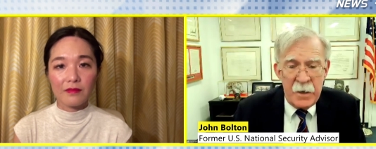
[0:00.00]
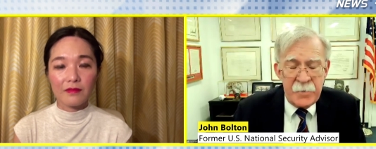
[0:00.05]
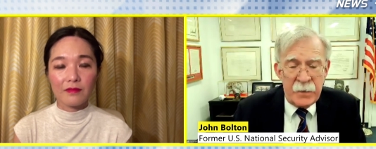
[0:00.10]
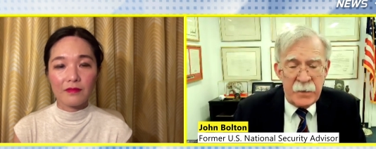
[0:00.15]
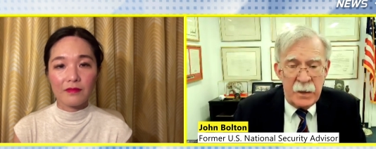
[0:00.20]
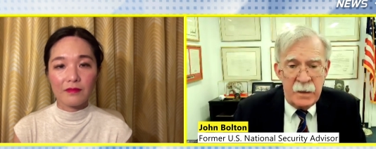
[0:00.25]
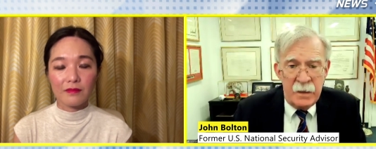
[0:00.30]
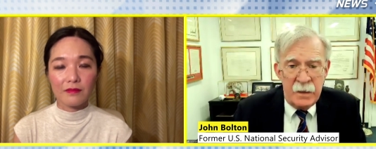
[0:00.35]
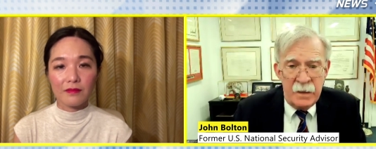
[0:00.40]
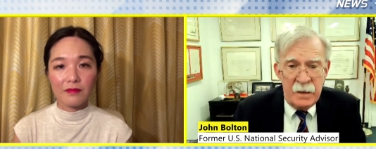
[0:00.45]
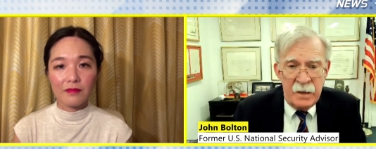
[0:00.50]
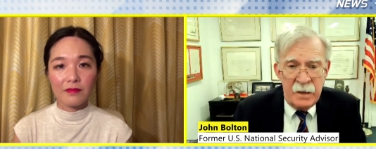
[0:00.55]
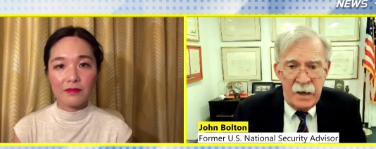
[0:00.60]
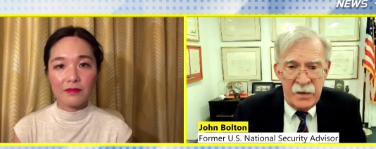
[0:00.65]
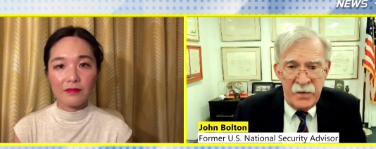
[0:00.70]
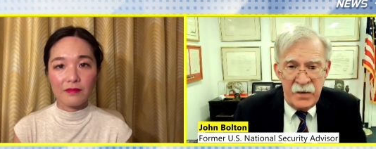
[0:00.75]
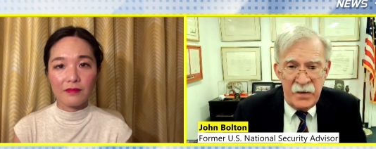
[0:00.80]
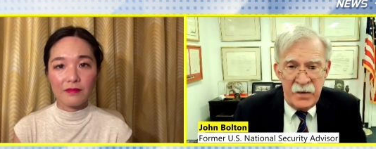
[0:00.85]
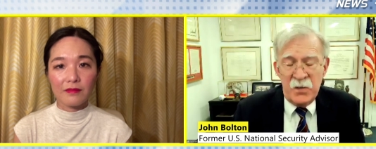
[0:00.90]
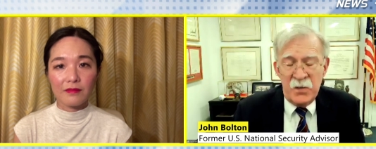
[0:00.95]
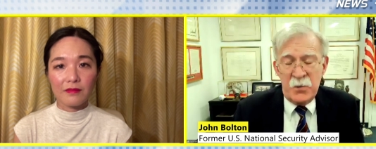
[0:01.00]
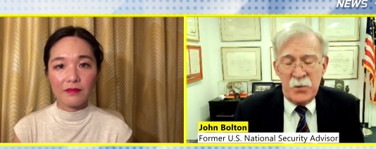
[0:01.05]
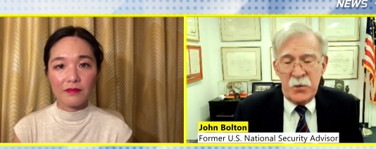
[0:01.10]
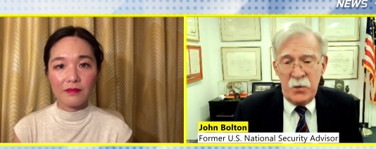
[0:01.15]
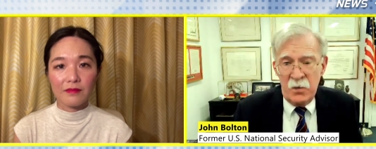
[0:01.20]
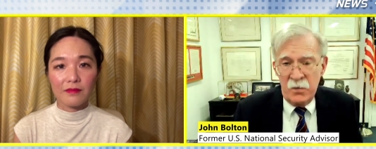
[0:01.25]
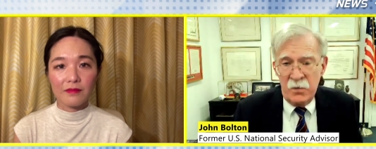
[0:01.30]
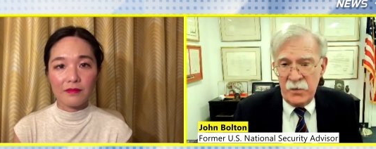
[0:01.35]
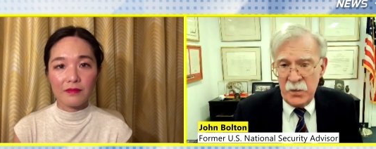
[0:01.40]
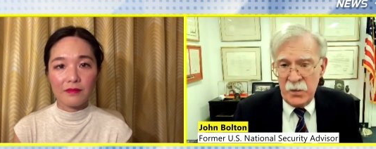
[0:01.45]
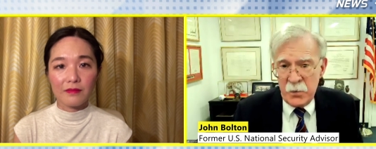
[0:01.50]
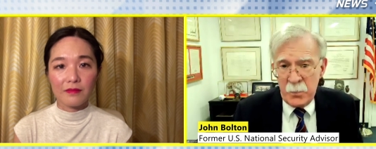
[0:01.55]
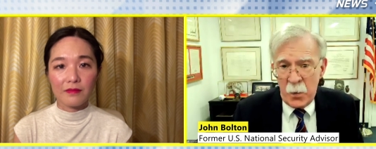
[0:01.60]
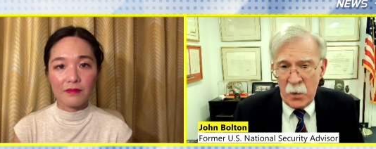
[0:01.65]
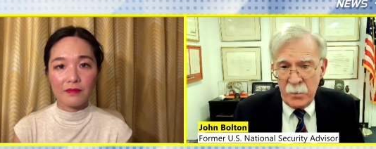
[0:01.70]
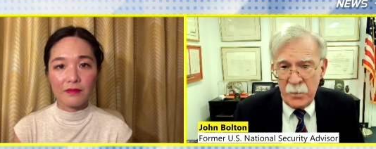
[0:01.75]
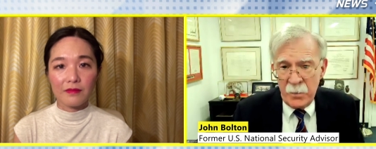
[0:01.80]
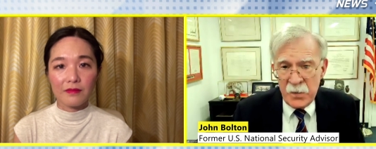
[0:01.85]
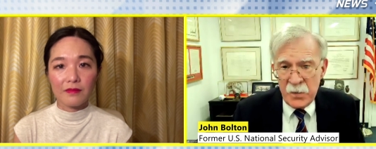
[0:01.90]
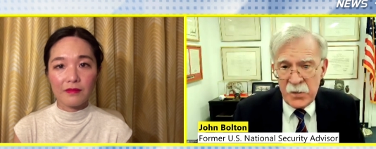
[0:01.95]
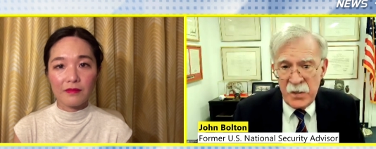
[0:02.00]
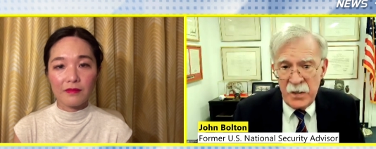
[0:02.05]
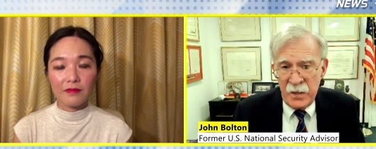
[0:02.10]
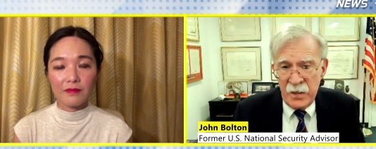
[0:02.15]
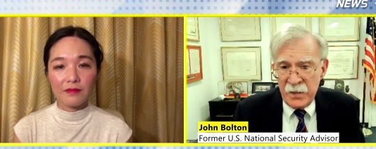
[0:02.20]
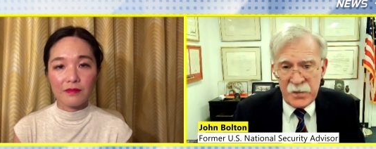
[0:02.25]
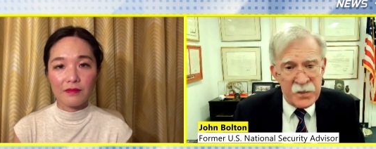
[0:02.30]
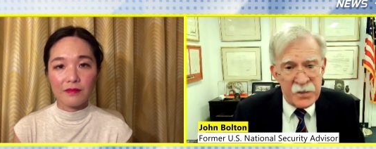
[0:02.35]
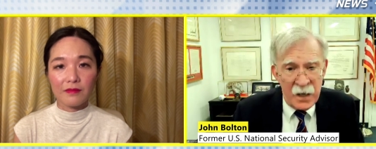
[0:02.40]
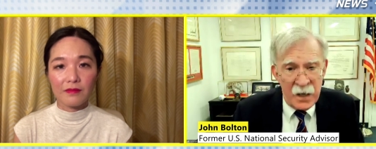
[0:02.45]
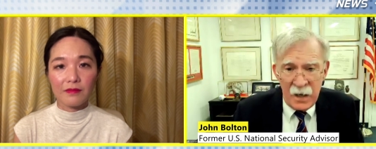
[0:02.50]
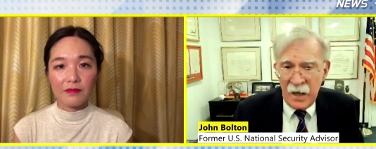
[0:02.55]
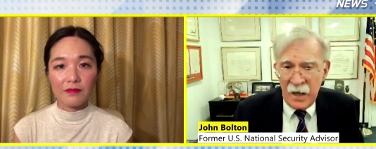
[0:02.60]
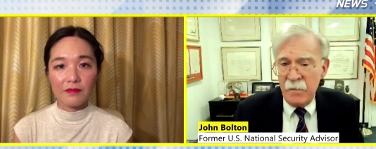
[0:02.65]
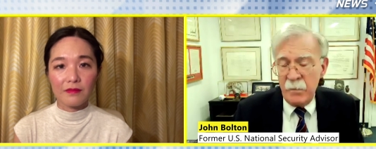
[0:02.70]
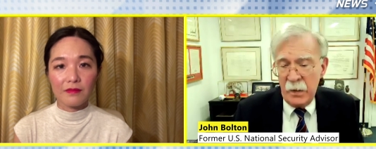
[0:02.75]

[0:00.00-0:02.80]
Speaker 1: I think it served its purpose and its time,